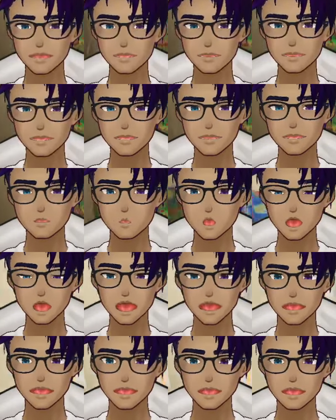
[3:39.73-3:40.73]
to
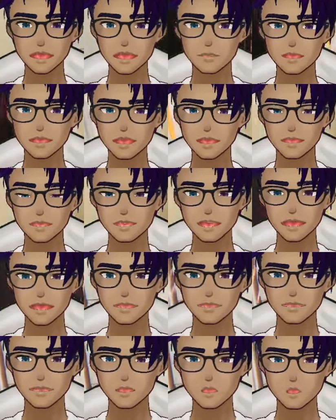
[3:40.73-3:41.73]
spawn and then a
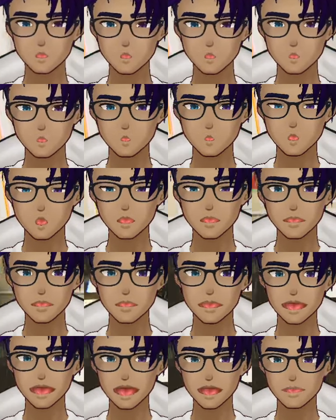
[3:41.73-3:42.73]
chance to
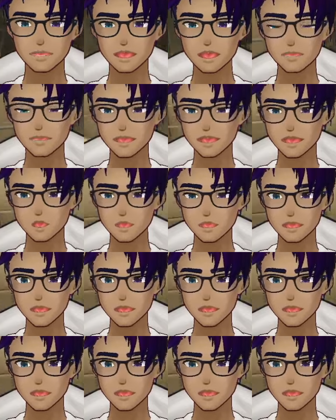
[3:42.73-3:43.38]
actually secure it.